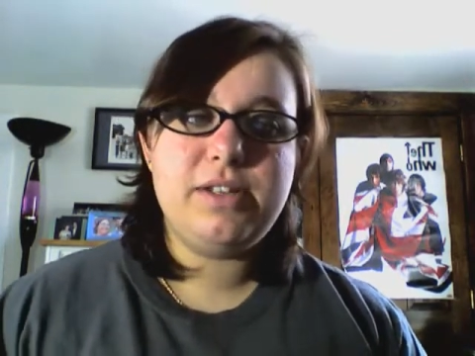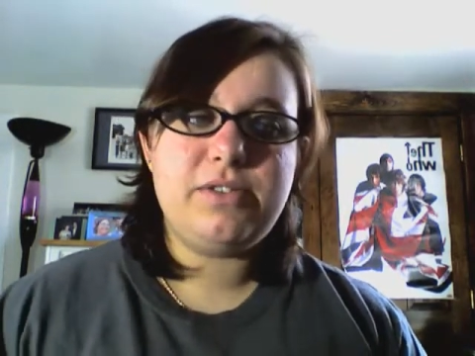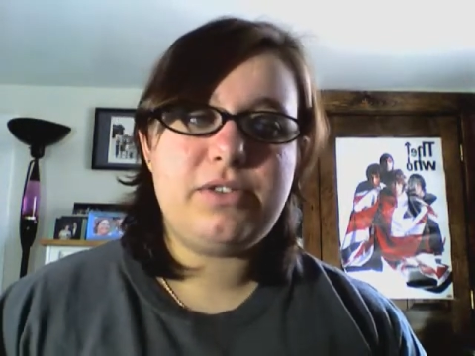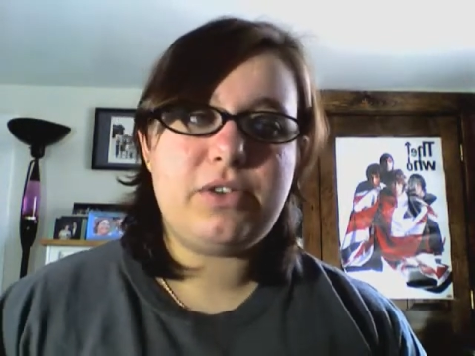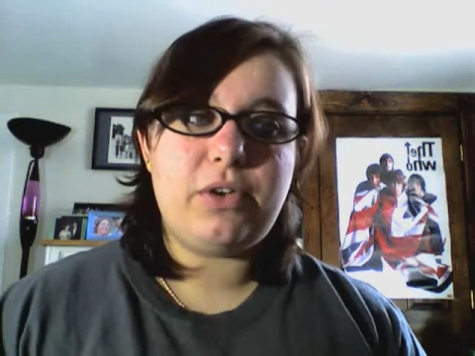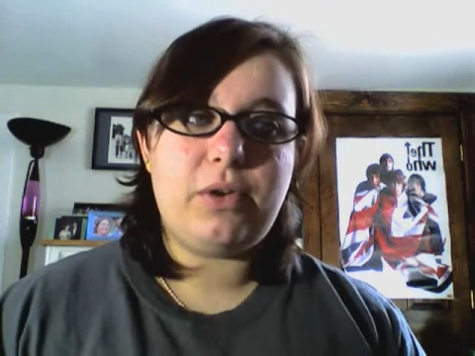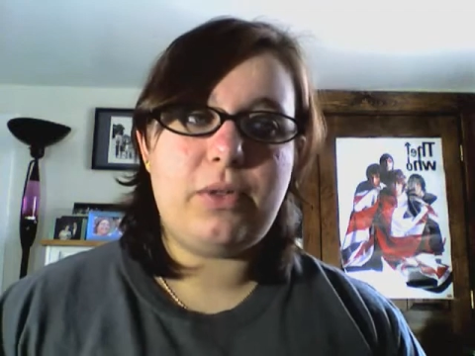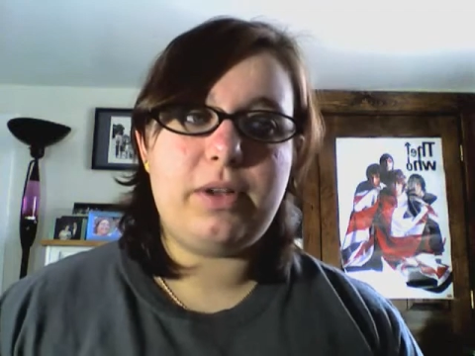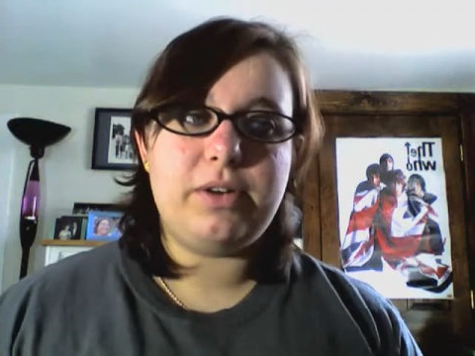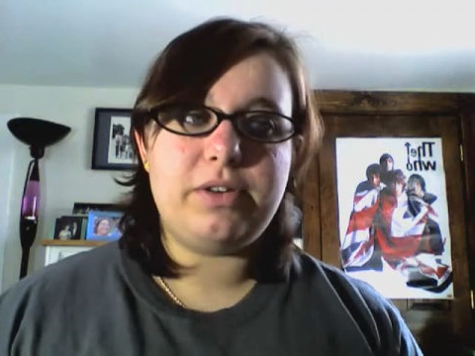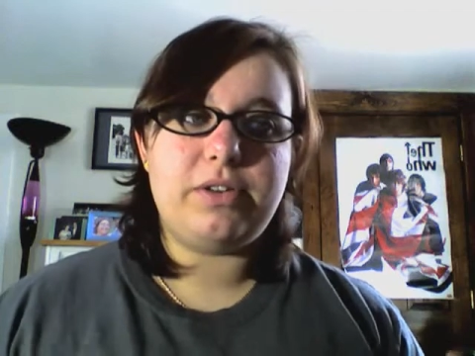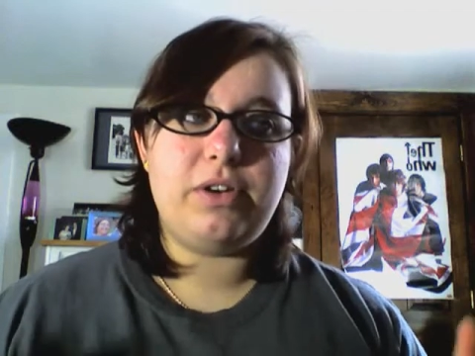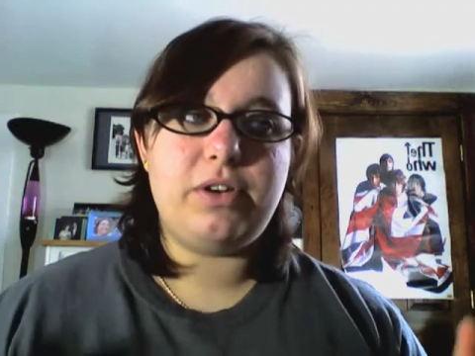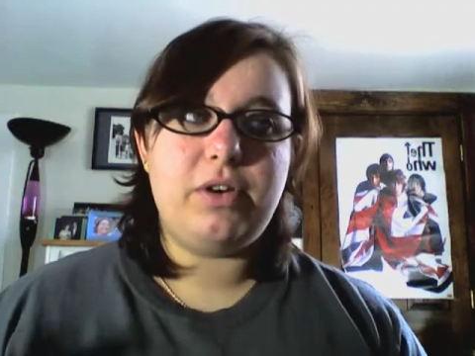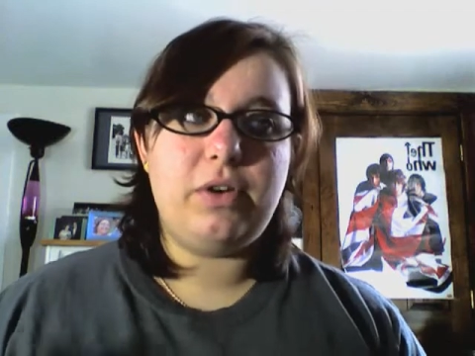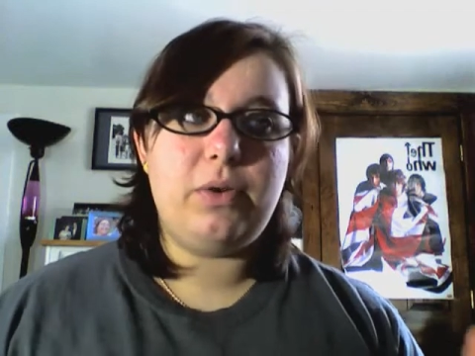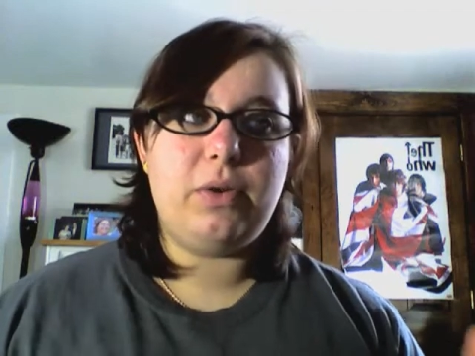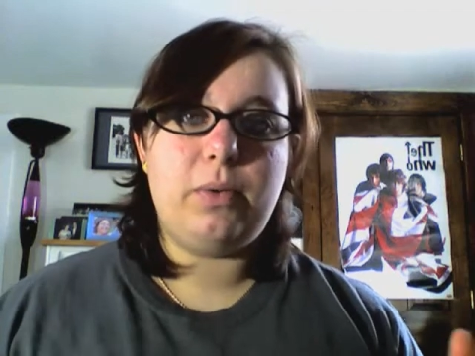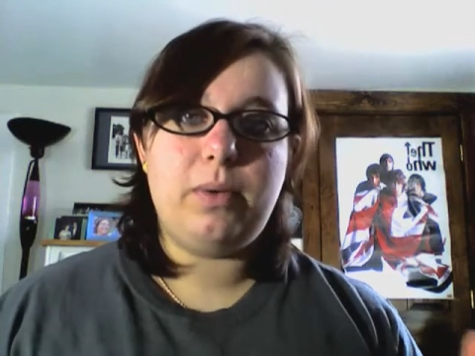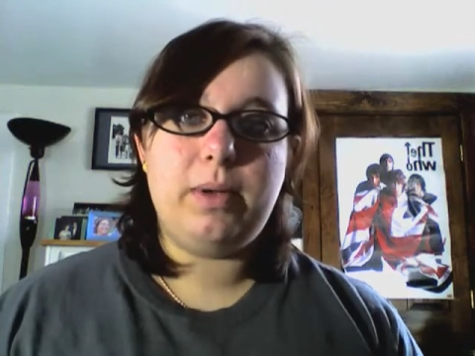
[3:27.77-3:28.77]
So there's
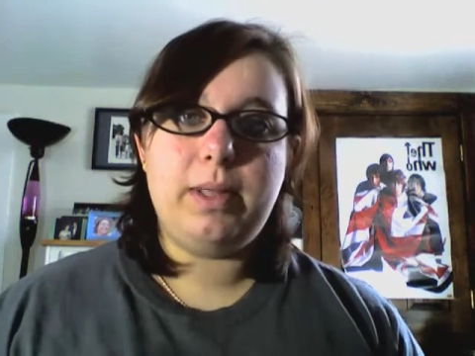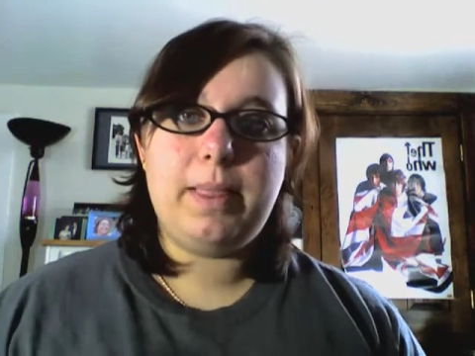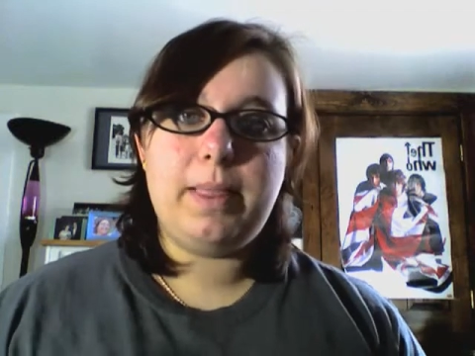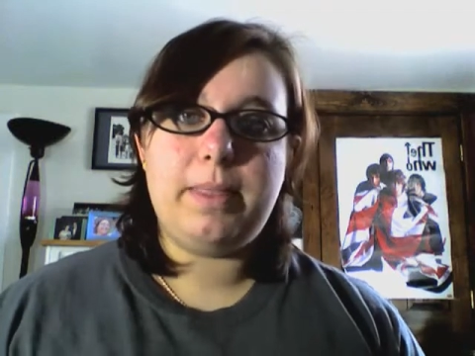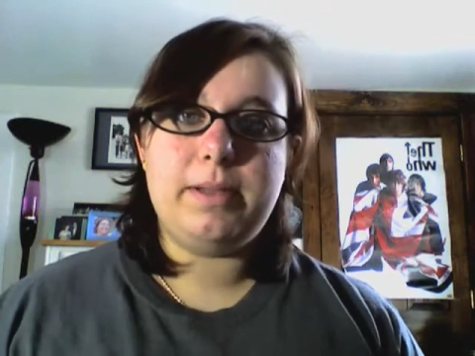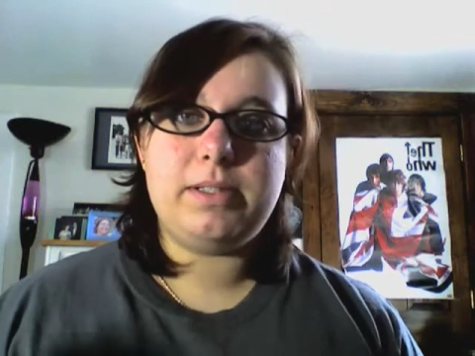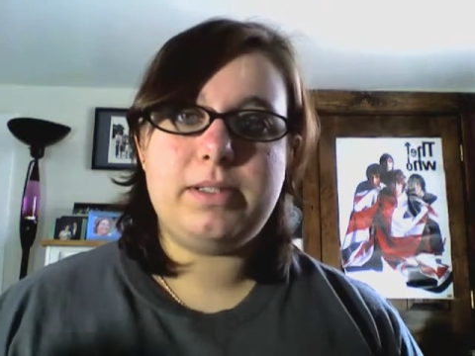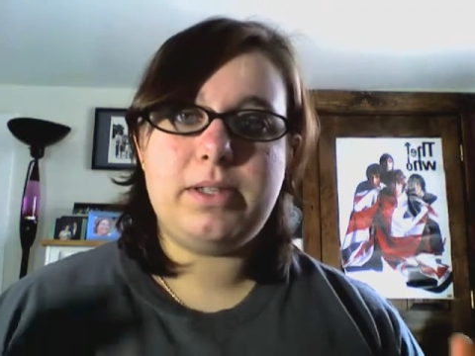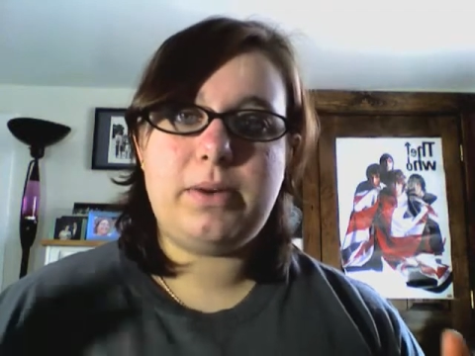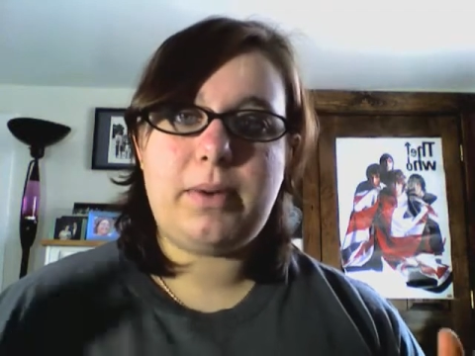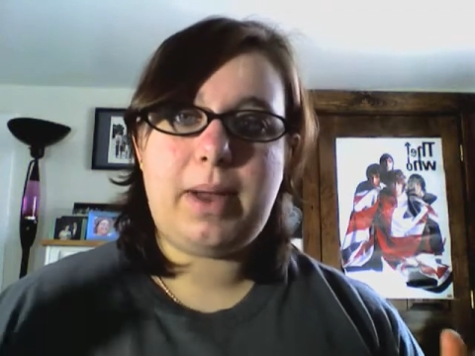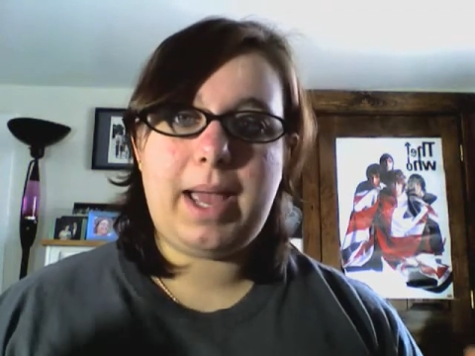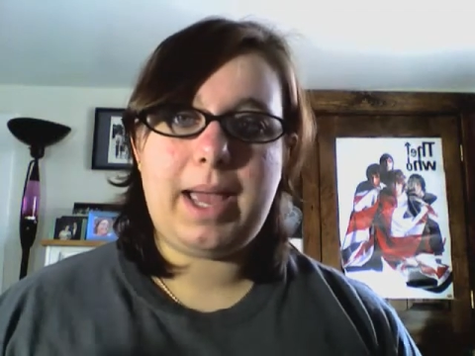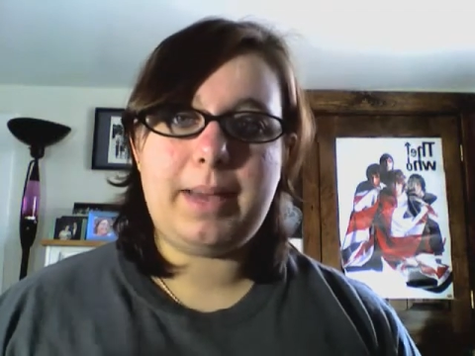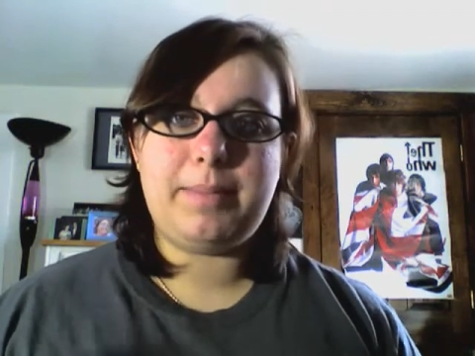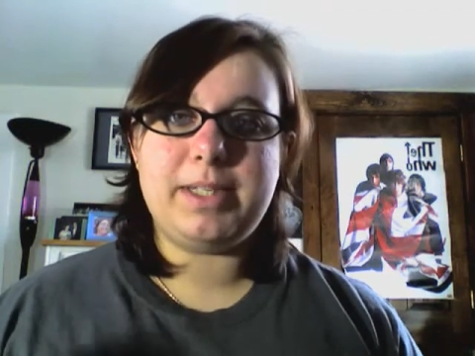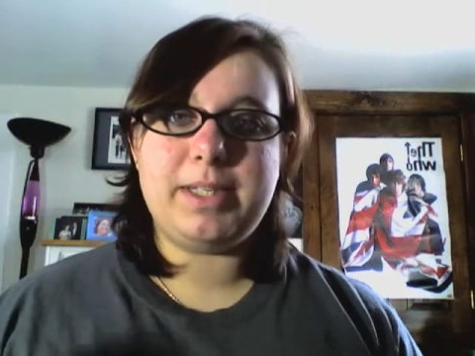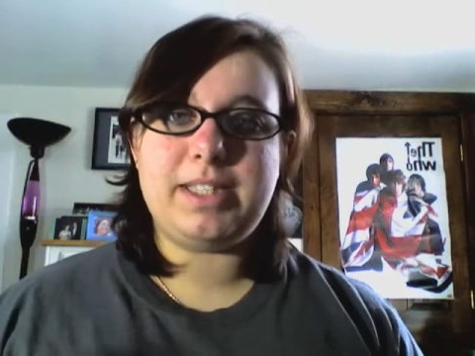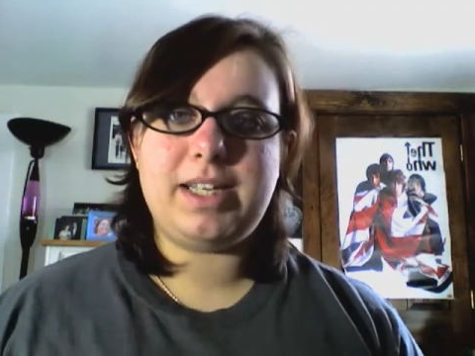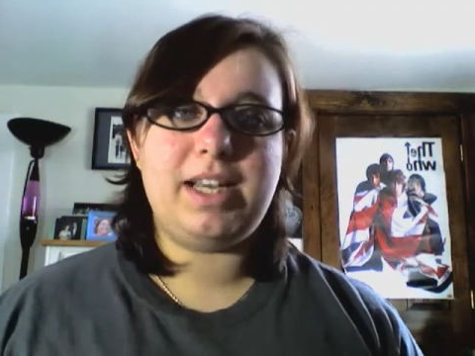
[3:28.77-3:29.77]
no there's no
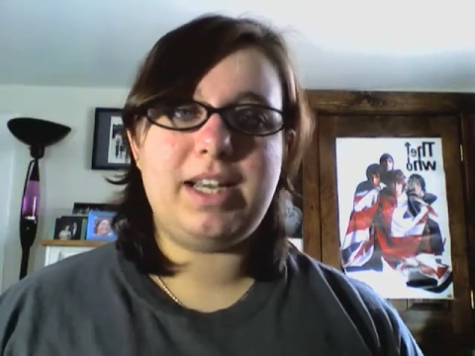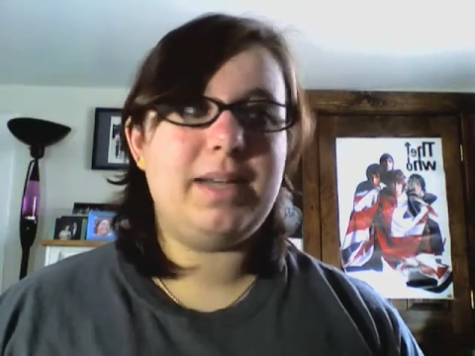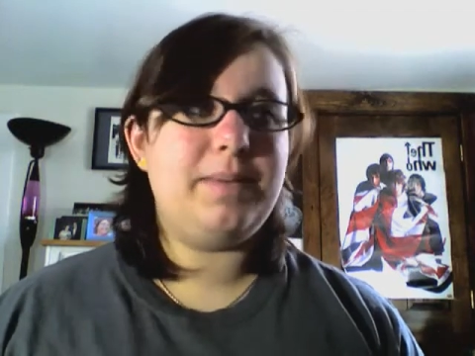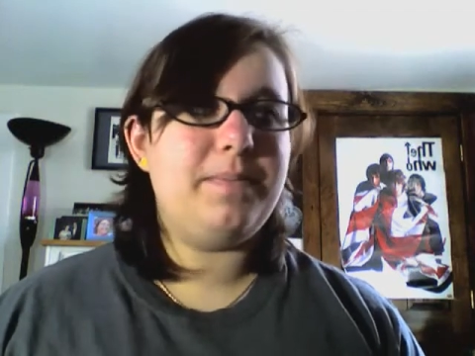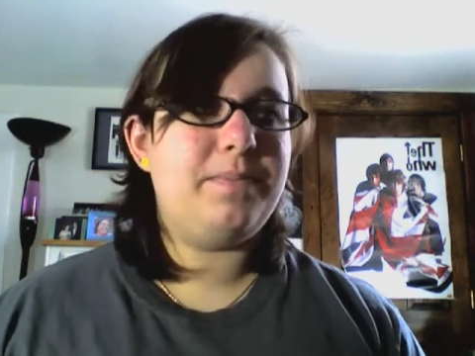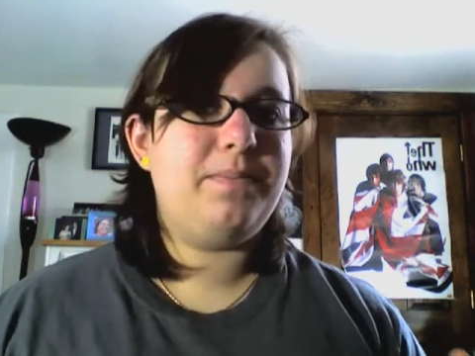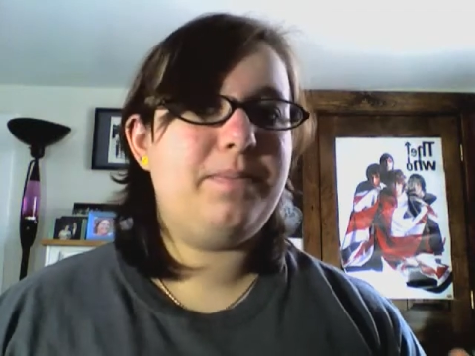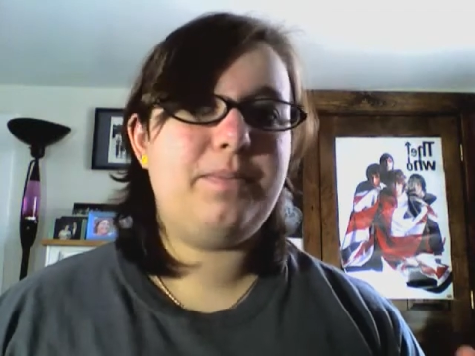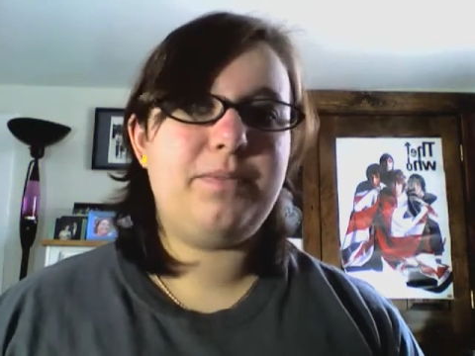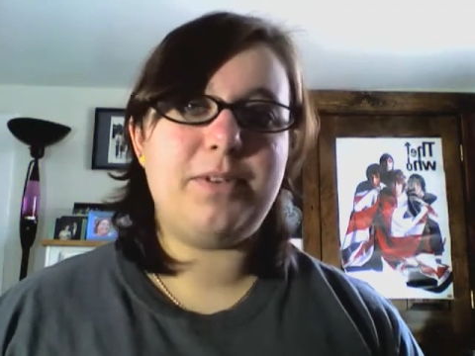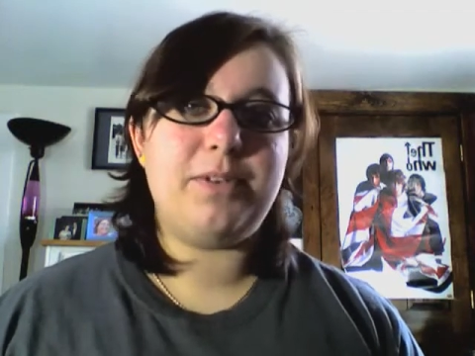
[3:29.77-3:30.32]
happy time